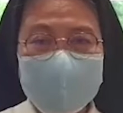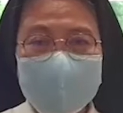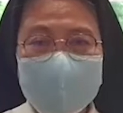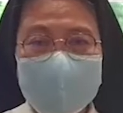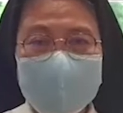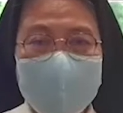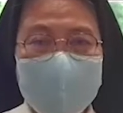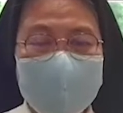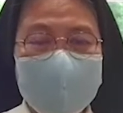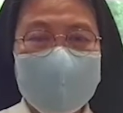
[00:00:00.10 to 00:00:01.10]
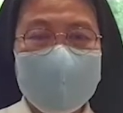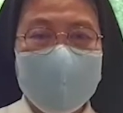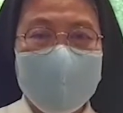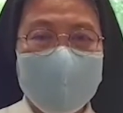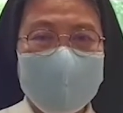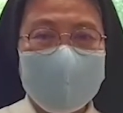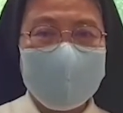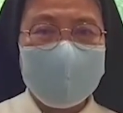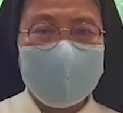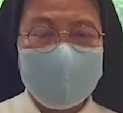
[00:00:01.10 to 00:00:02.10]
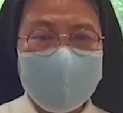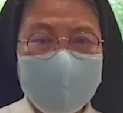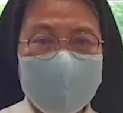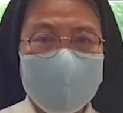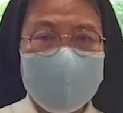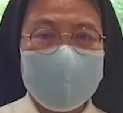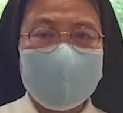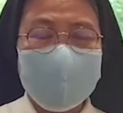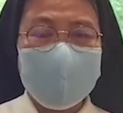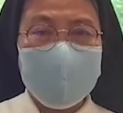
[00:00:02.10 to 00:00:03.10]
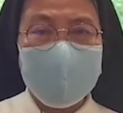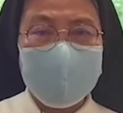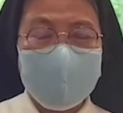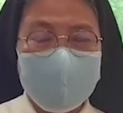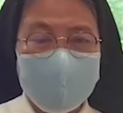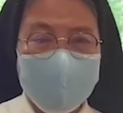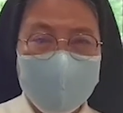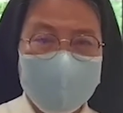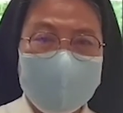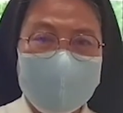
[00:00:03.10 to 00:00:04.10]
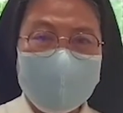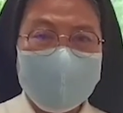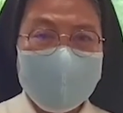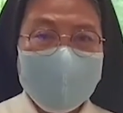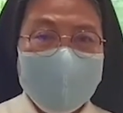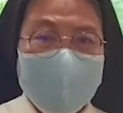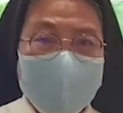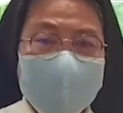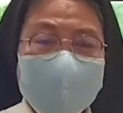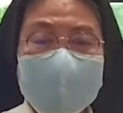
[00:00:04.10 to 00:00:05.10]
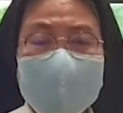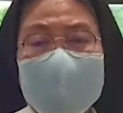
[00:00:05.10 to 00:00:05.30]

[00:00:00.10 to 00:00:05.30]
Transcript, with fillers: I'm going to share with you this afternoon the value of contemplative